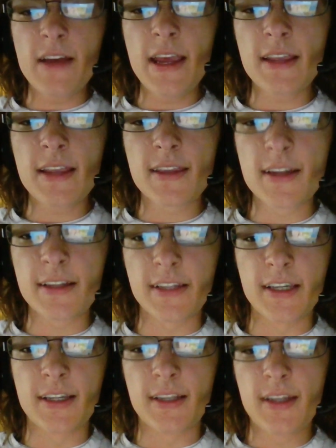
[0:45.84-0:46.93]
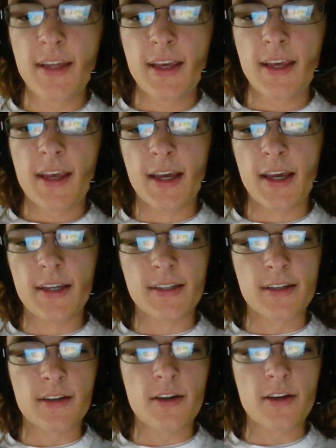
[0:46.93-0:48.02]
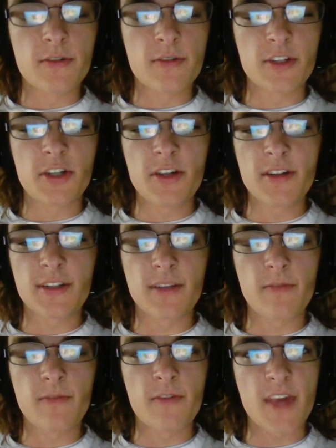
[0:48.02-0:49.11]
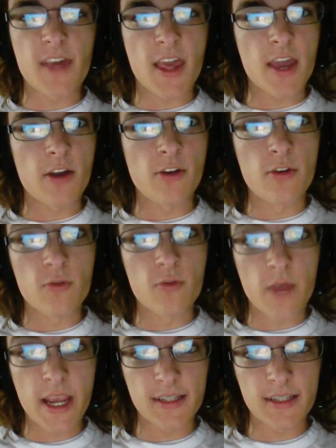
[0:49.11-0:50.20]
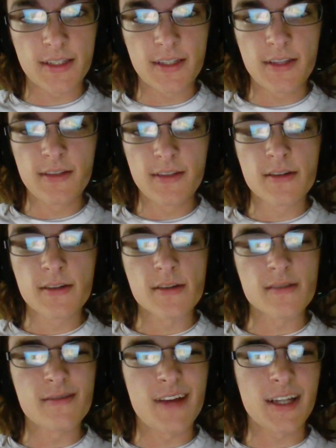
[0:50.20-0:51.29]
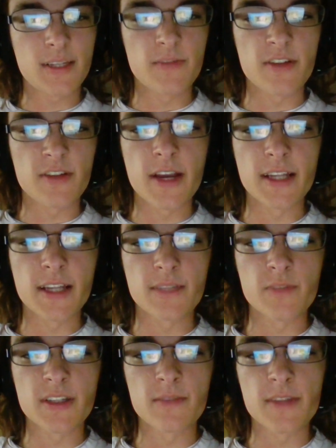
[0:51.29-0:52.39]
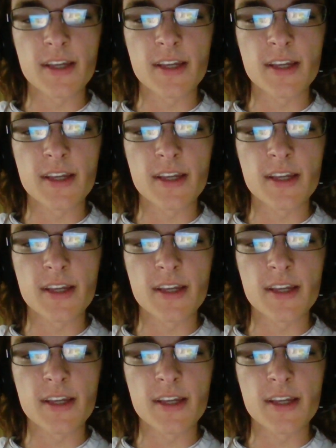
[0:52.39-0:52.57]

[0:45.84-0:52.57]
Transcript: Anthony Lynn has coached some of the greatest, or not some of the greatest, but some